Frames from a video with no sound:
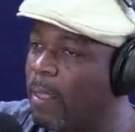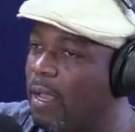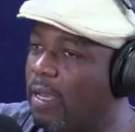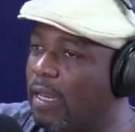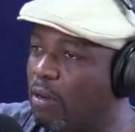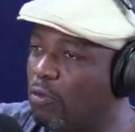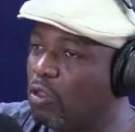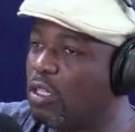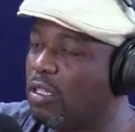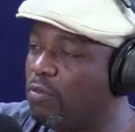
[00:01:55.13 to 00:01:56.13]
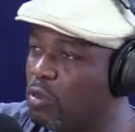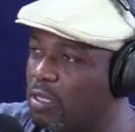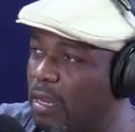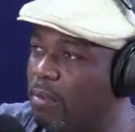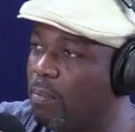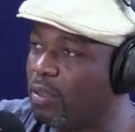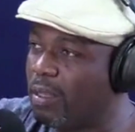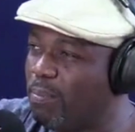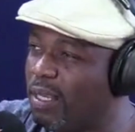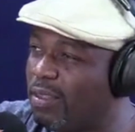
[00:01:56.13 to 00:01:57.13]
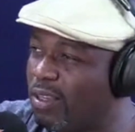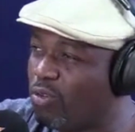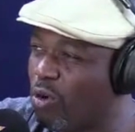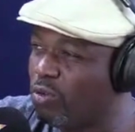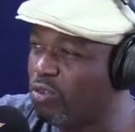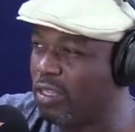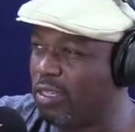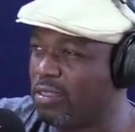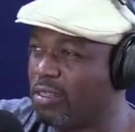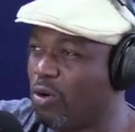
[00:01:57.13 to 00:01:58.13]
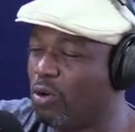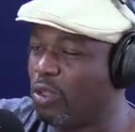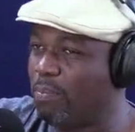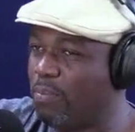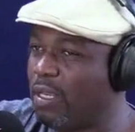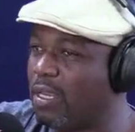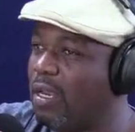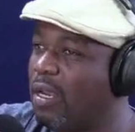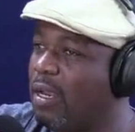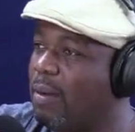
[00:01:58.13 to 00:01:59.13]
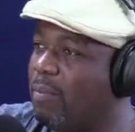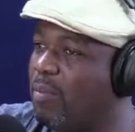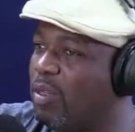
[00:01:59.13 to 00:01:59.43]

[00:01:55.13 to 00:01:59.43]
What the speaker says: And unfortunately for some people, they pick the wrong things, or they pick in